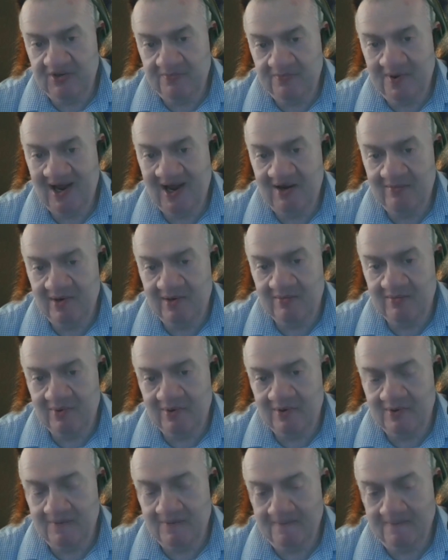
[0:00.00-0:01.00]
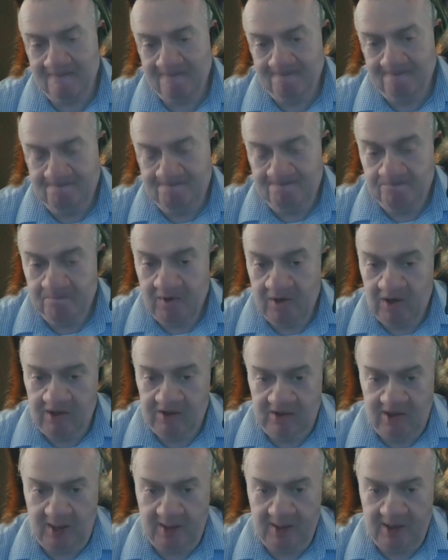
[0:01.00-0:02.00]
pack member.
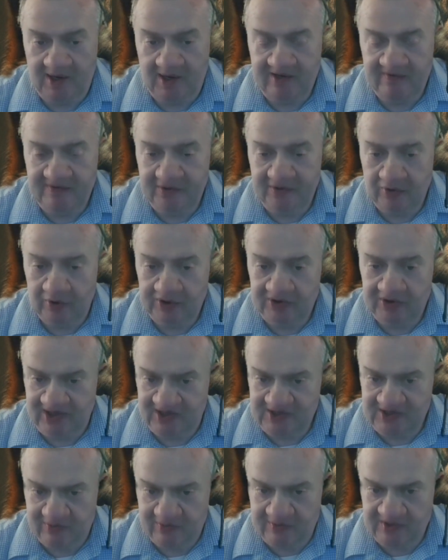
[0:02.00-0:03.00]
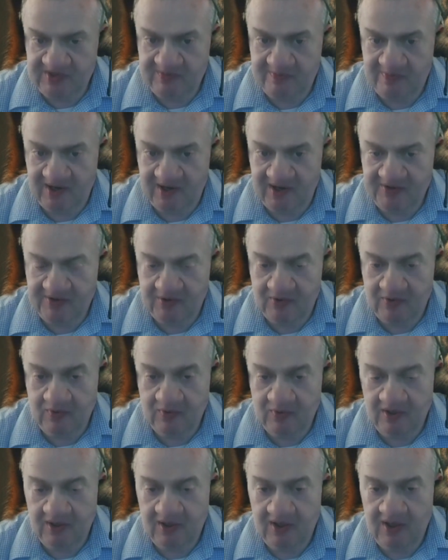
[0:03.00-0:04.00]
On the other hand, if the dog doesn't respect you,
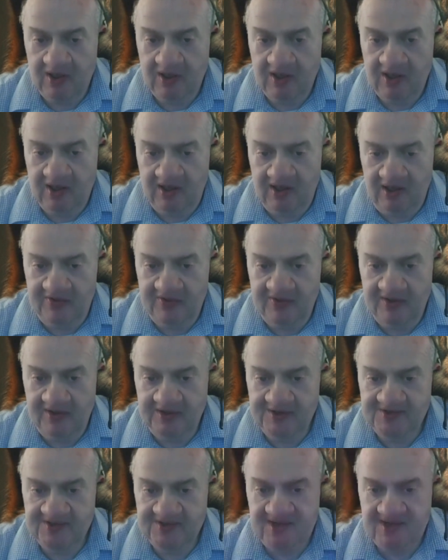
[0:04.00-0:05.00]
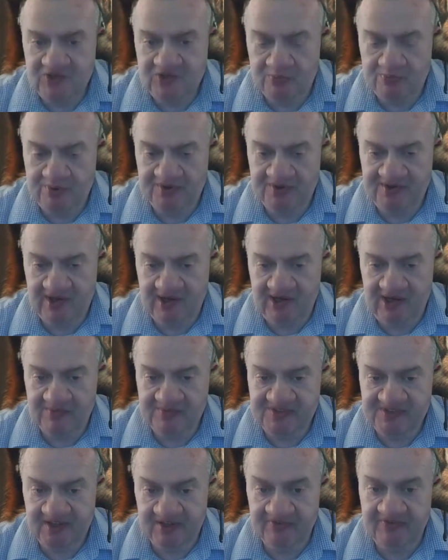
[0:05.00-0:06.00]
he thinks he has to protect
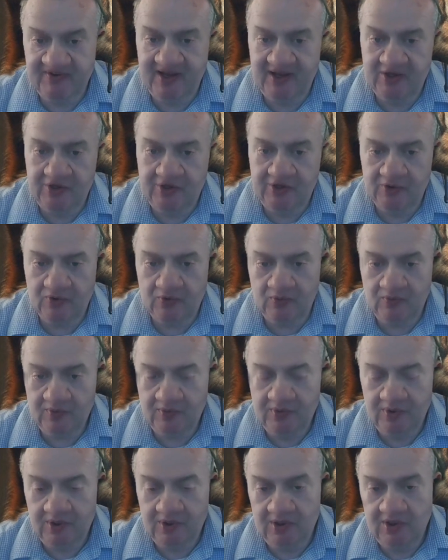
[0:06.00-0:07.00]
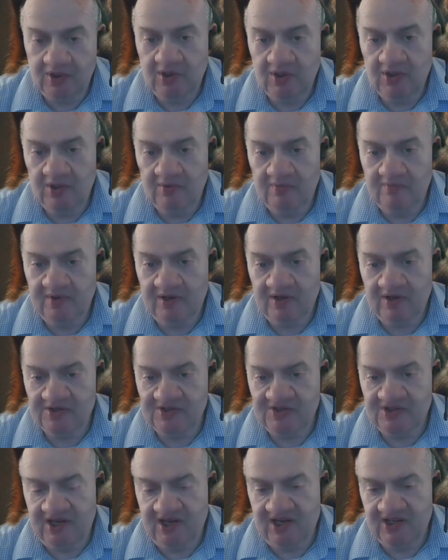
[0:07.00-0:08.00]
himself and you
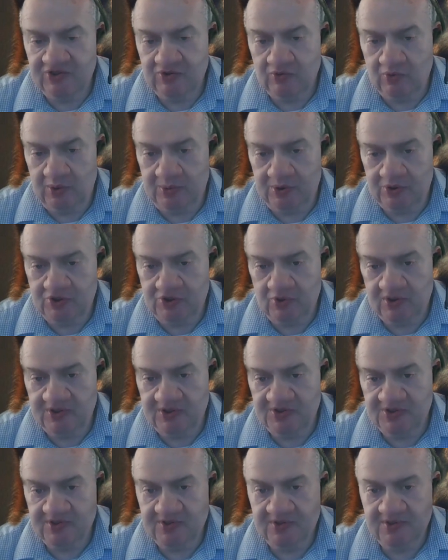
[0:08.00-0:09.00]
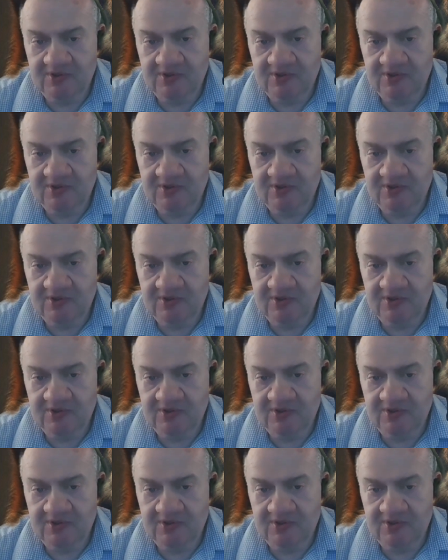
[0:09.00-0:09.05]
because he has no other choice.